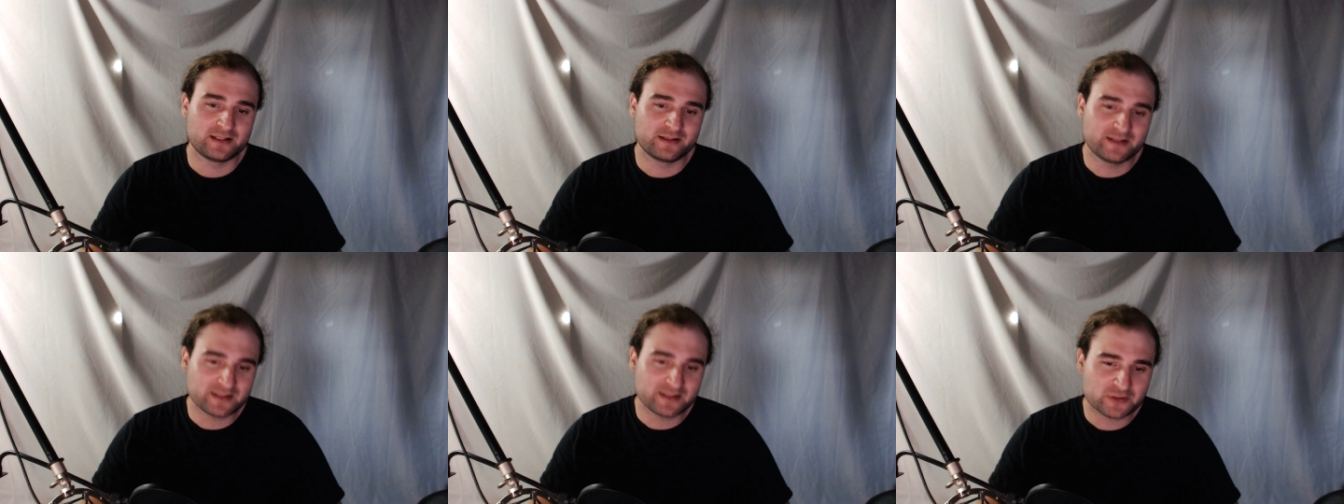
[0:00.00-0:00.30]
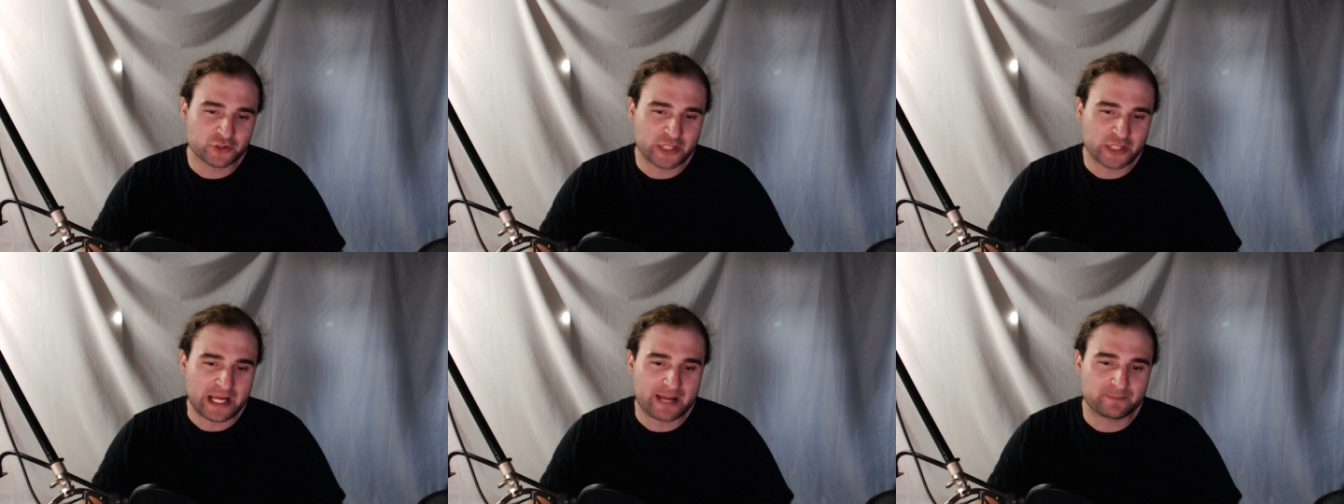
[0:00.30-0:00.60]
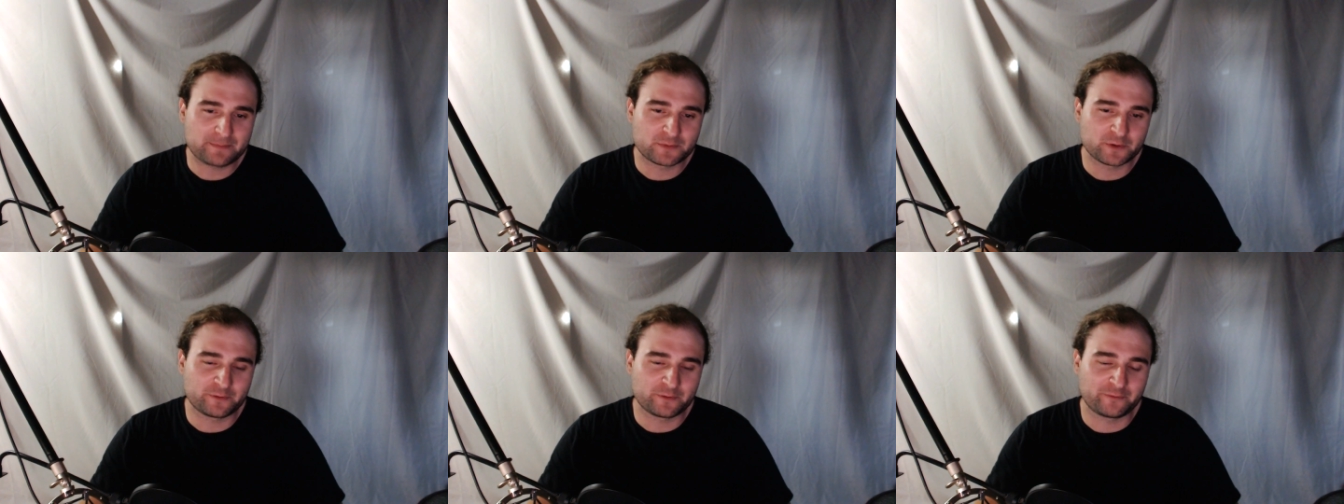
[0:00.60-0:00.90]
this
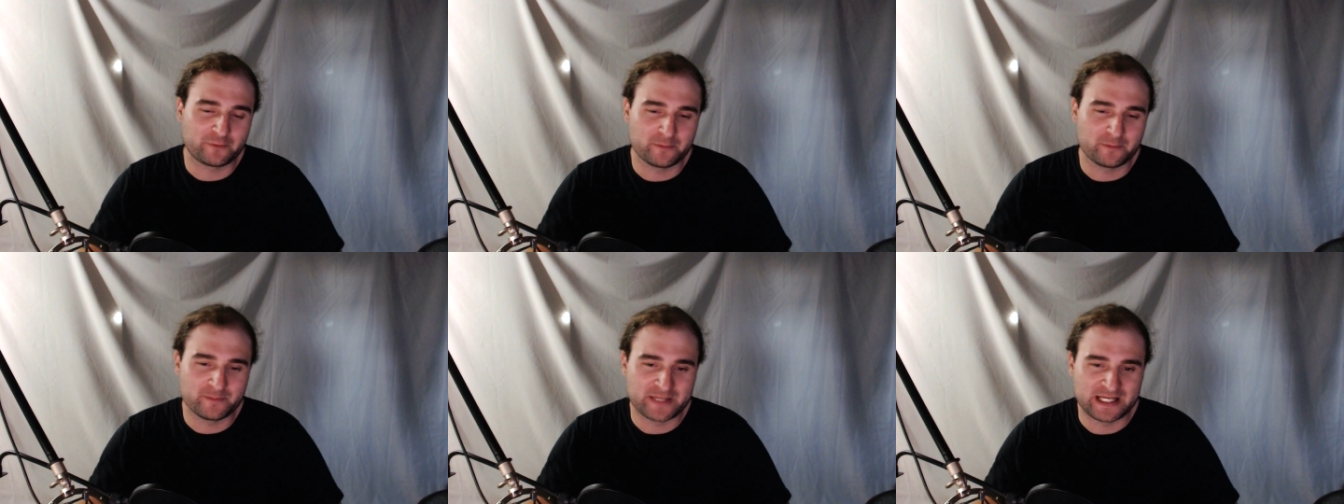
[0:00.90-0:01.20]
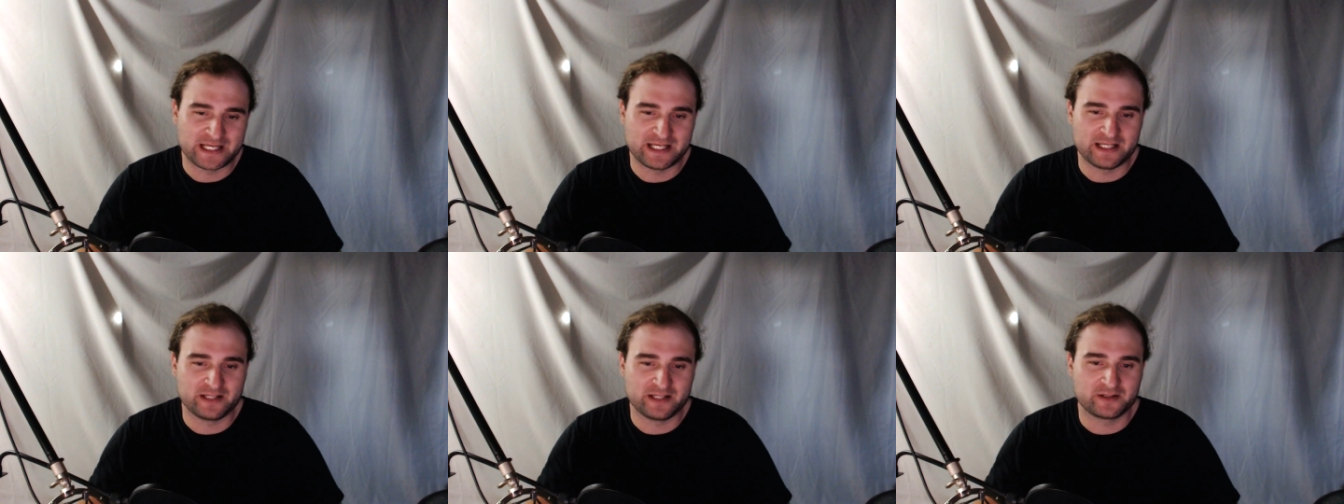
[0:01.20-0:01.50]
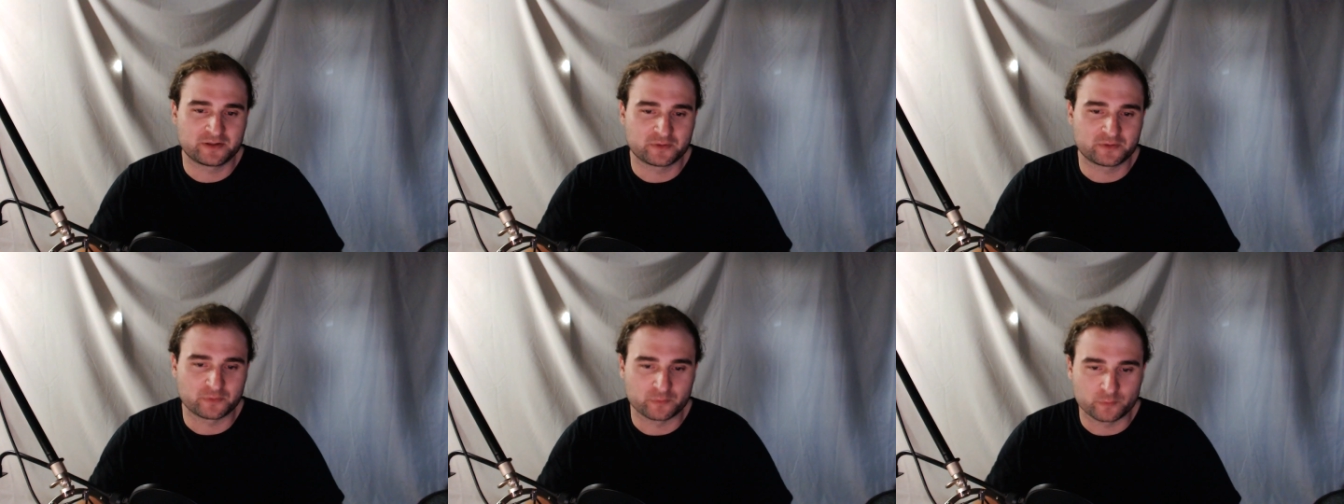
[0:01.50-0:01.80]
chapter for
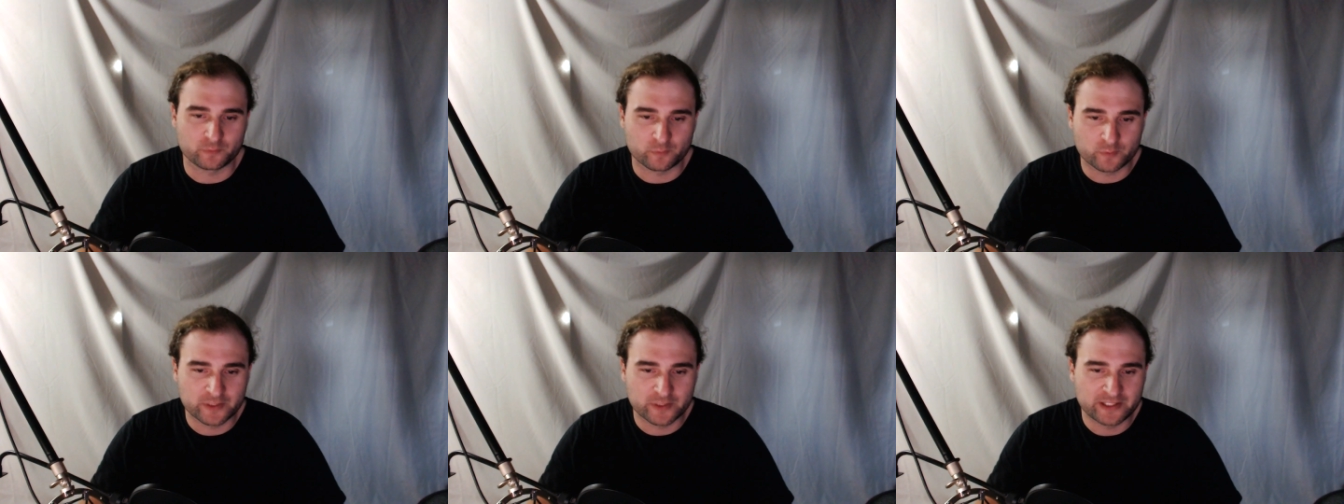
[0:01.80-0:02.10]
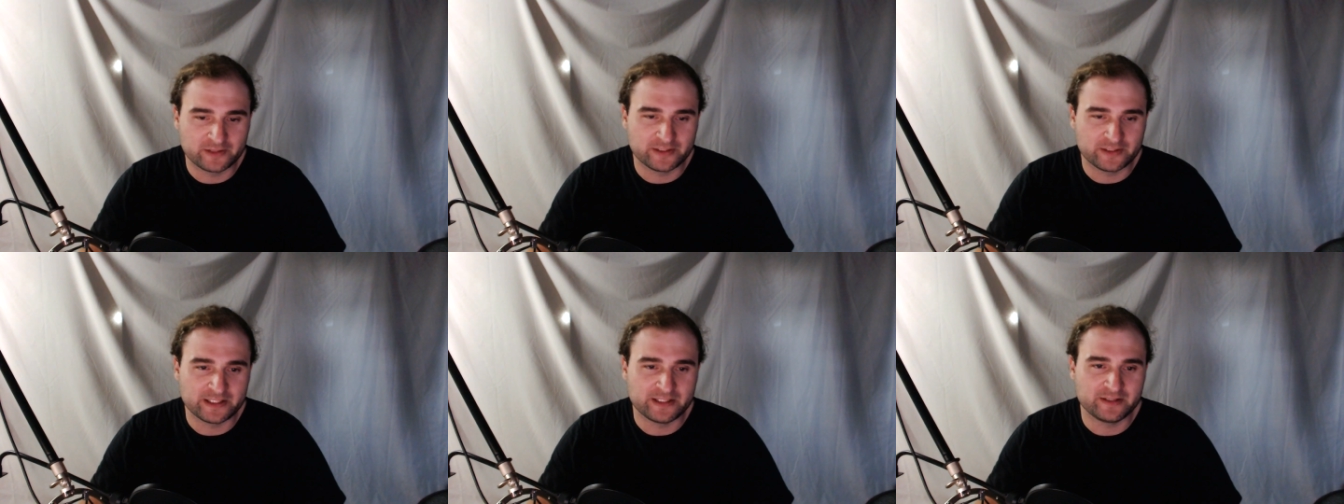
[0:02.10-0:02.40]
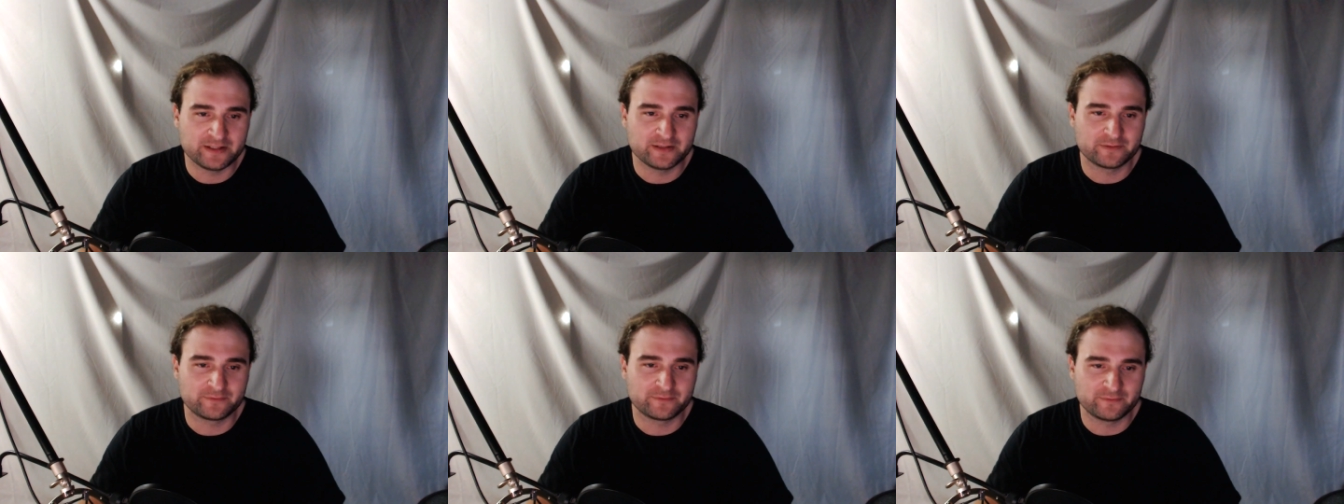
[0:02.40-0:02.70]
me
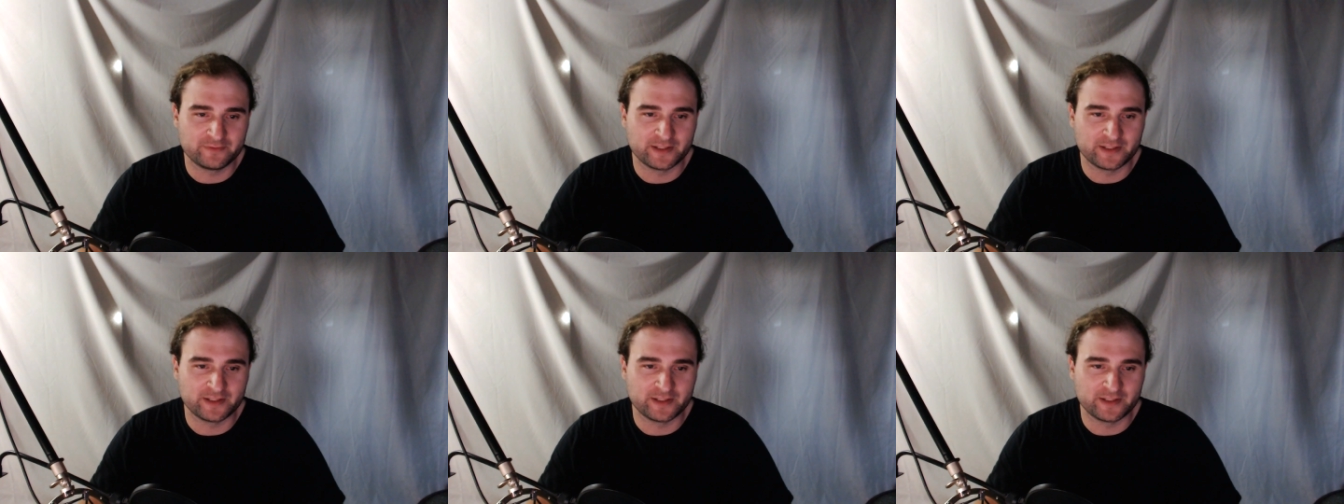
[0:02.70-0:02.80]
really